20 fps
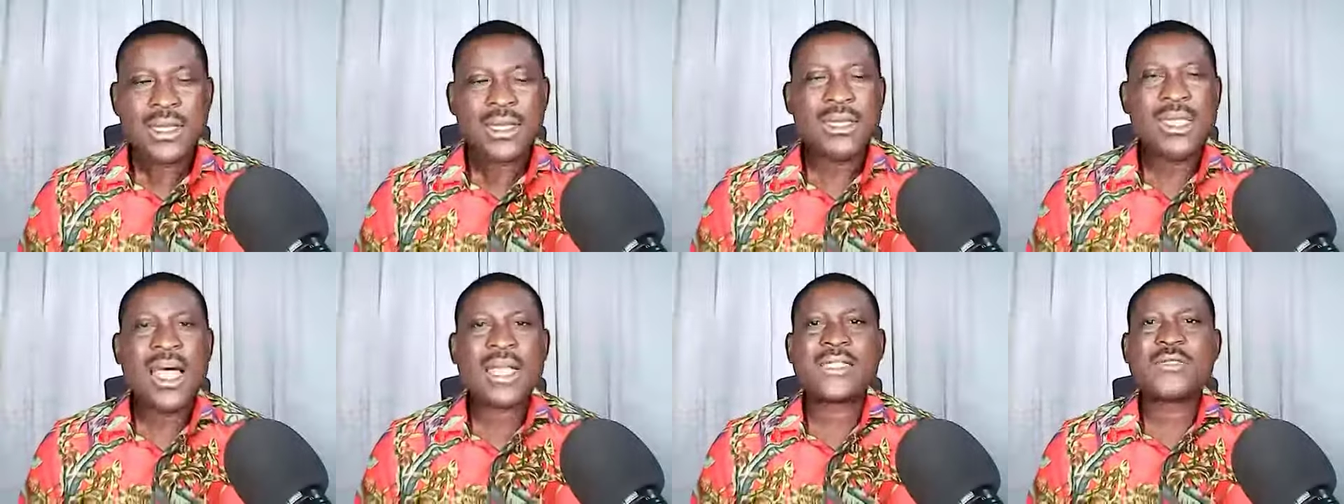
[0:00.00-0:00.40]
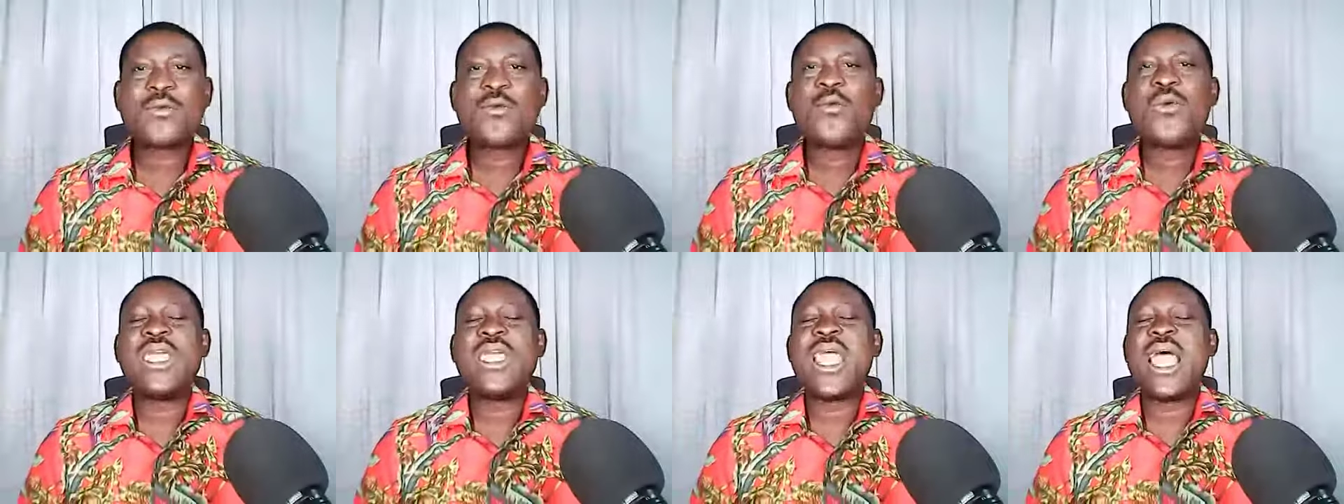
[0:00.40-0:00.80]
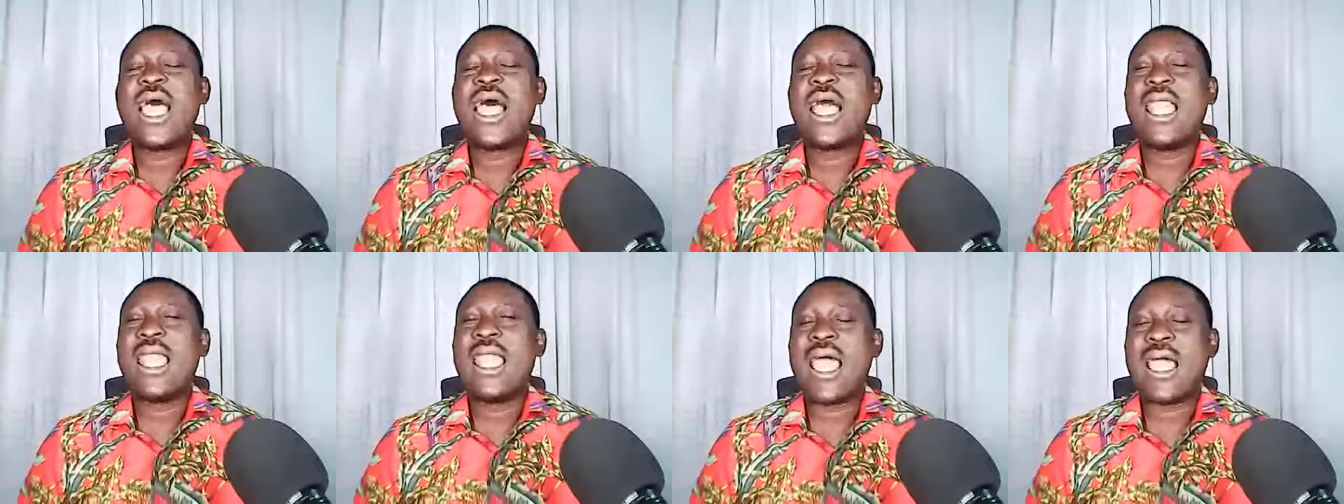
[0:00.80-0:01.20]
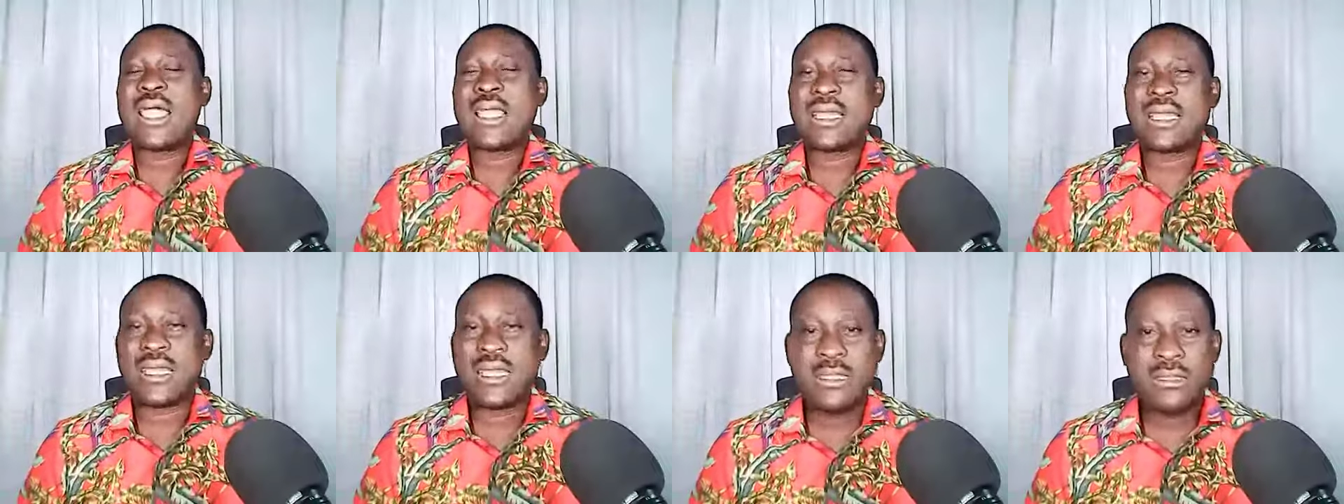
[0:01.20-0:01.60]
that we are
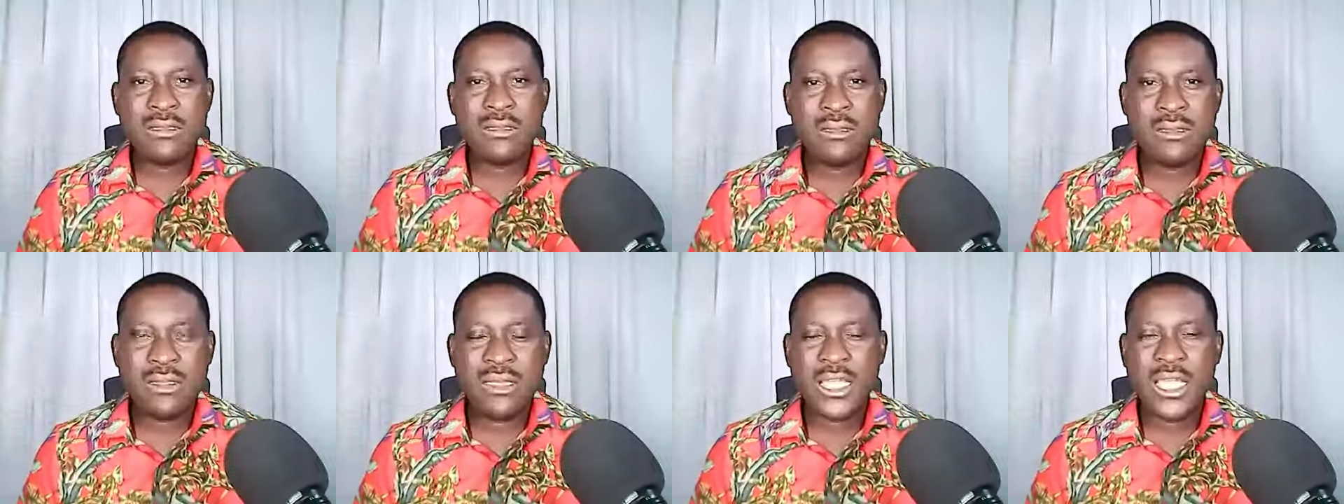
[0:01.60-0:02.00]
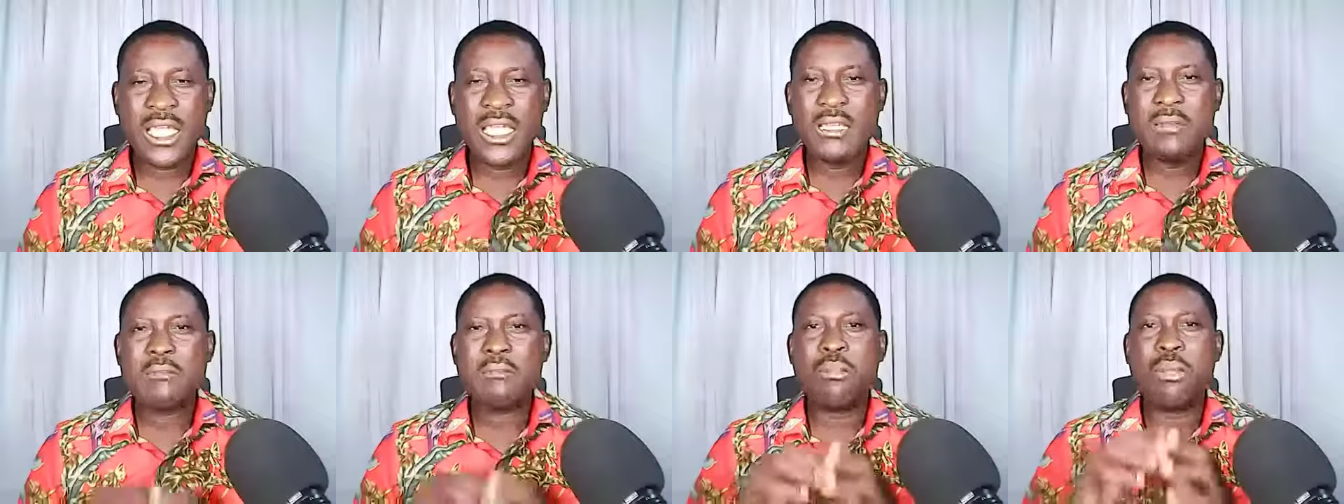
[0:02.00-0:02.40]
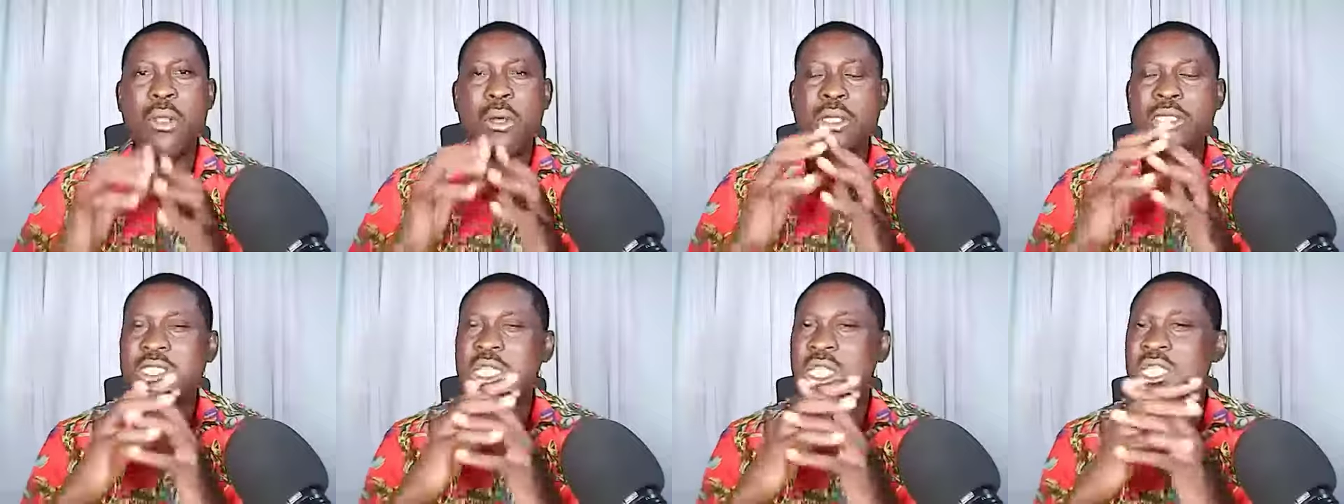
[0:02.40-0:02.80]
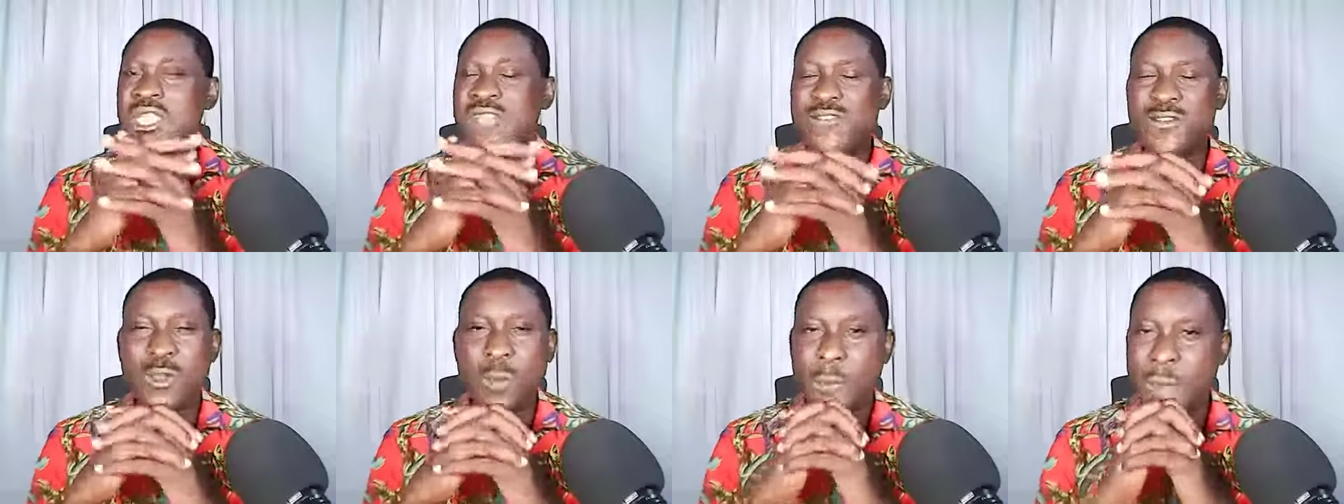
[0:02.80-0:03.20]
lacking in blockchain
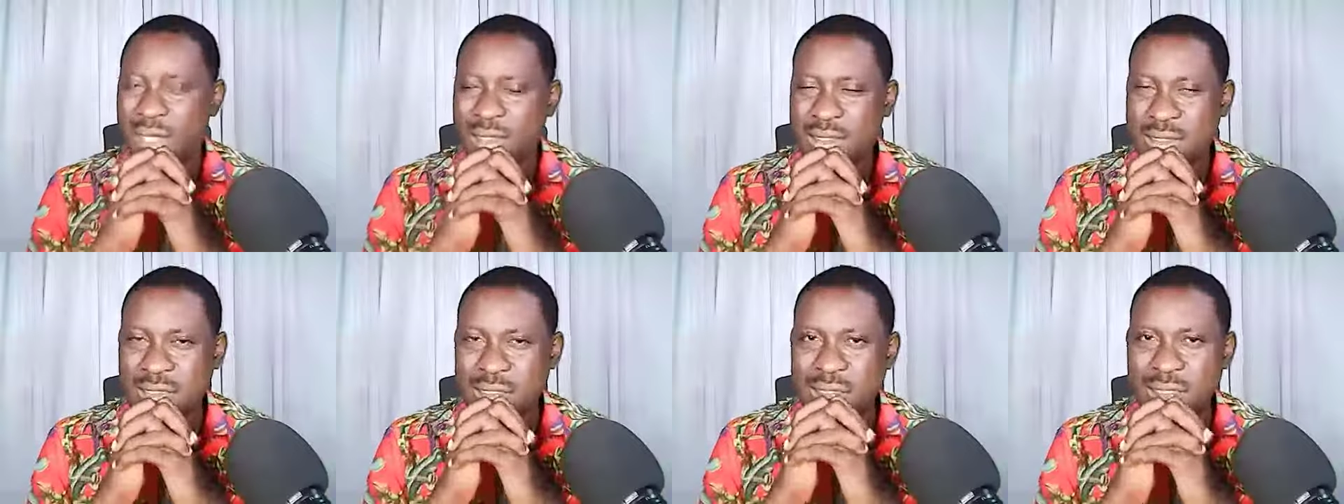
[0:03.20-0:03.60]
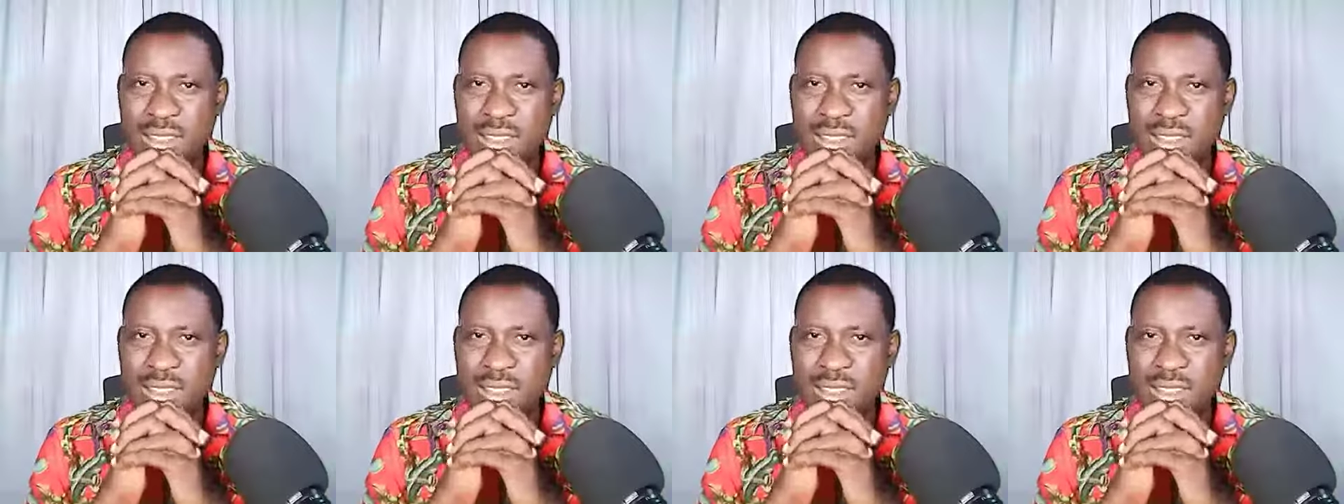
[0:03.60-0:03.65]
developers.